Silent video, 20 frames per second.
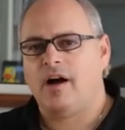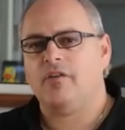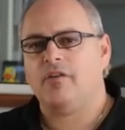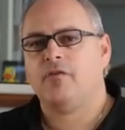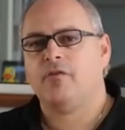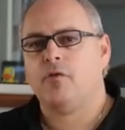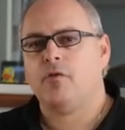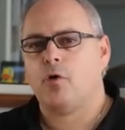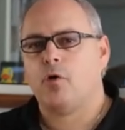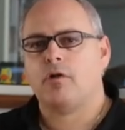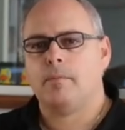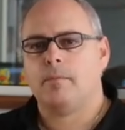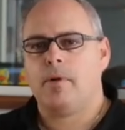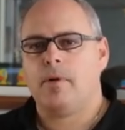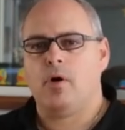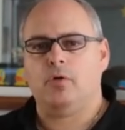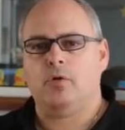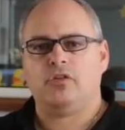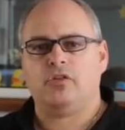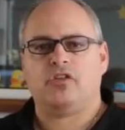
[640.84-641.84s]
forum
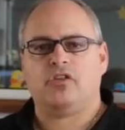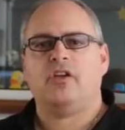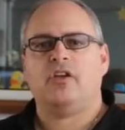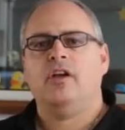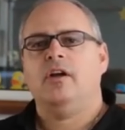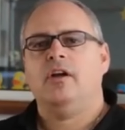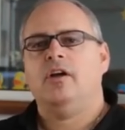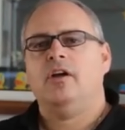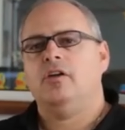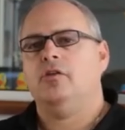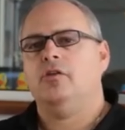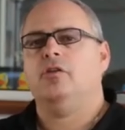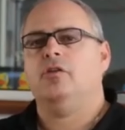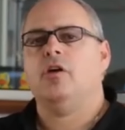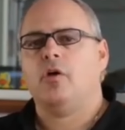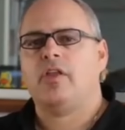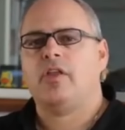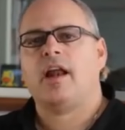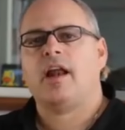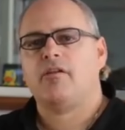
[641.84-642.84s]
posts, you
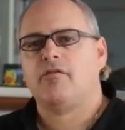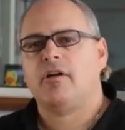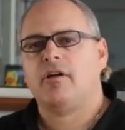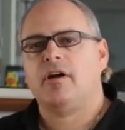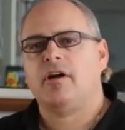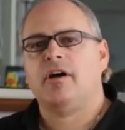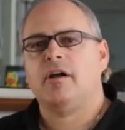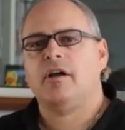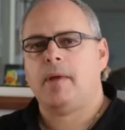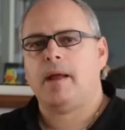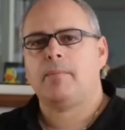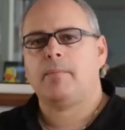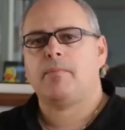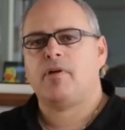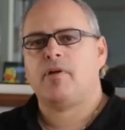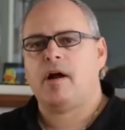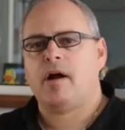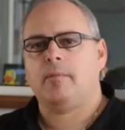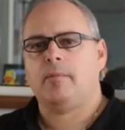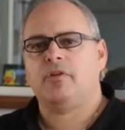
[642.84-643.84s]
know that I rarely make
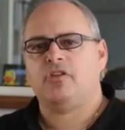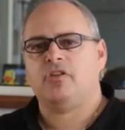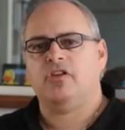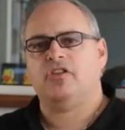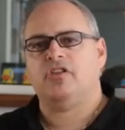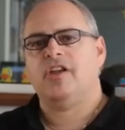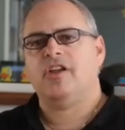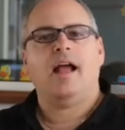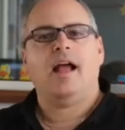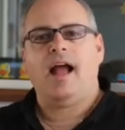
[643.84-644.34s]
promises.